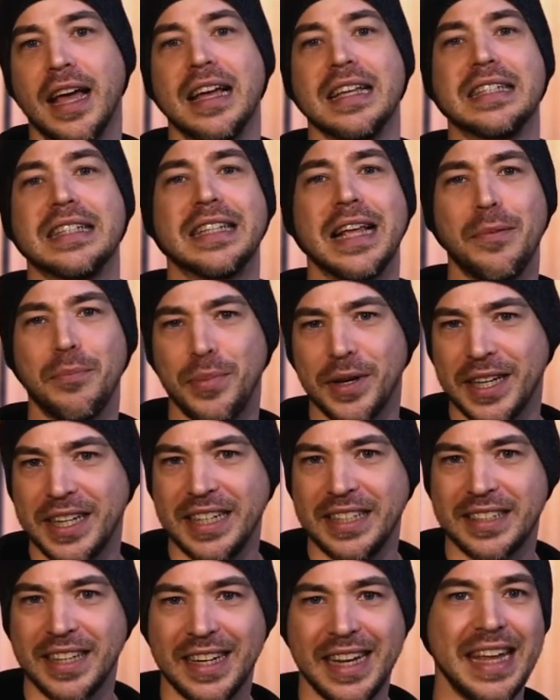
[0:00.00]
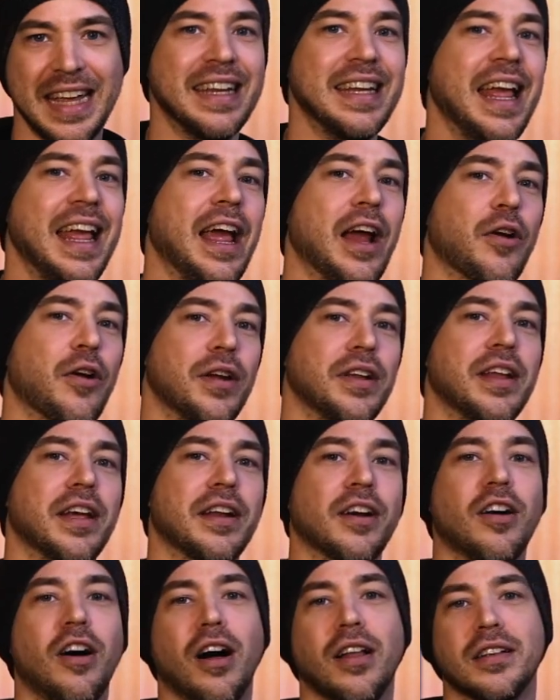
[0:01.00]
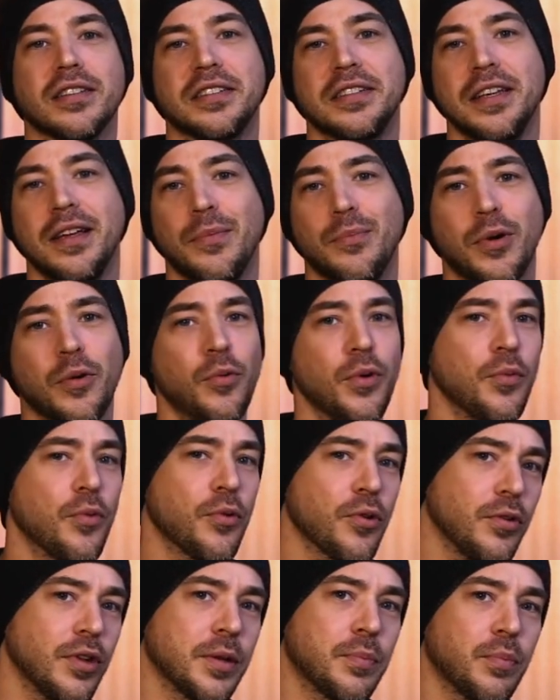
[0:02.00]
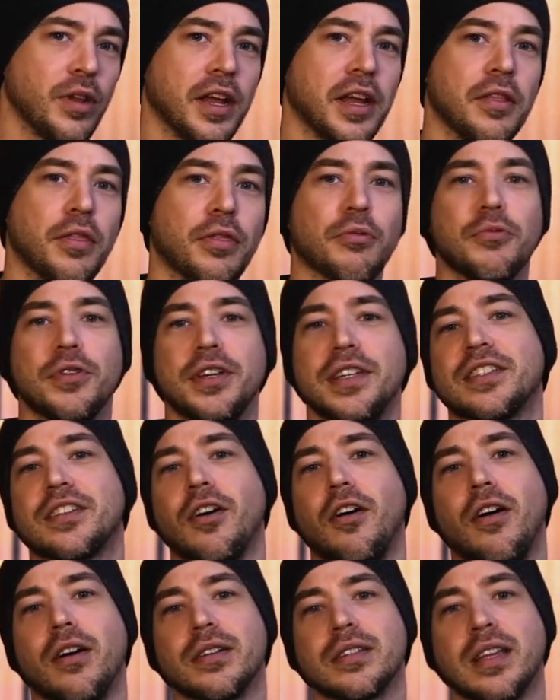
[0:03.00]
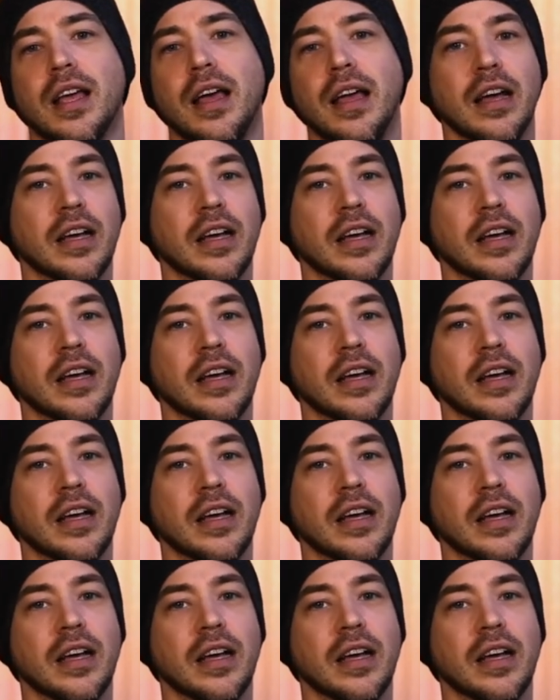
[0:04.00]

Sampaguita, in Araneta Coliseum, but we were only playing three songs,